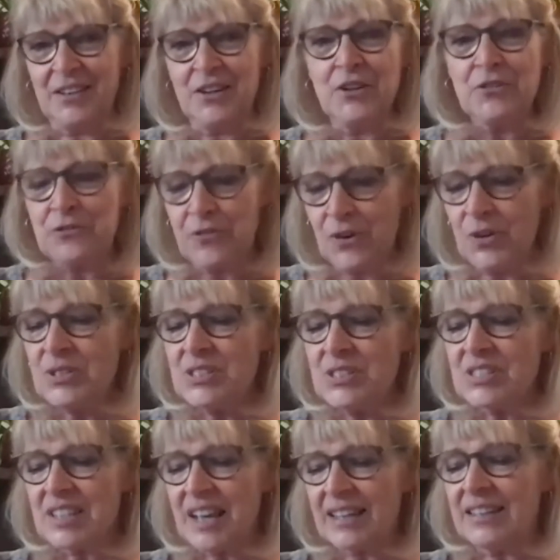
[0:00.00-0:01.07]
First,
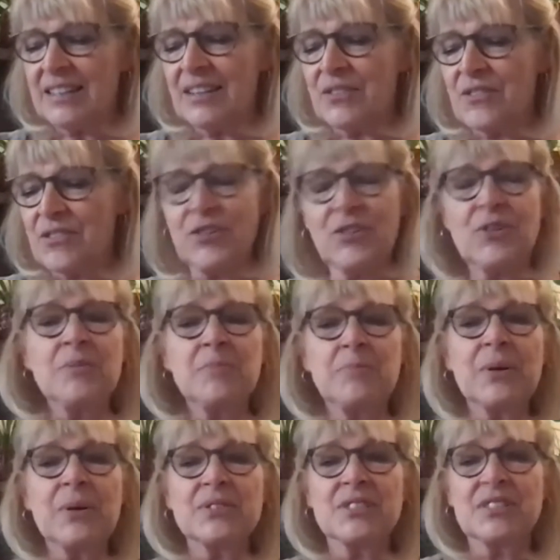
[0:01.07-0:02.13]
second, and third
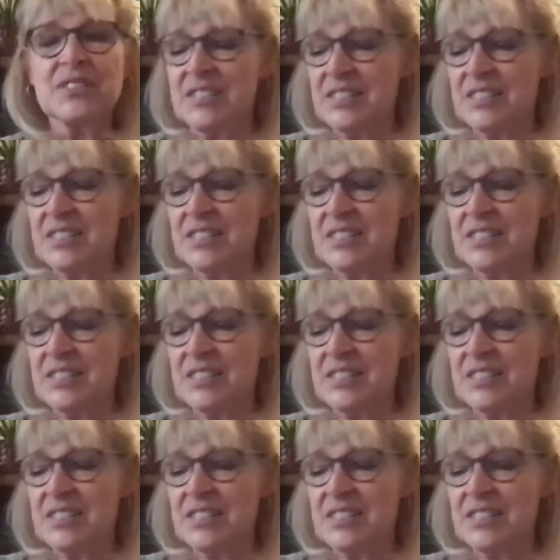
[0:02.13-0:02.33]
person,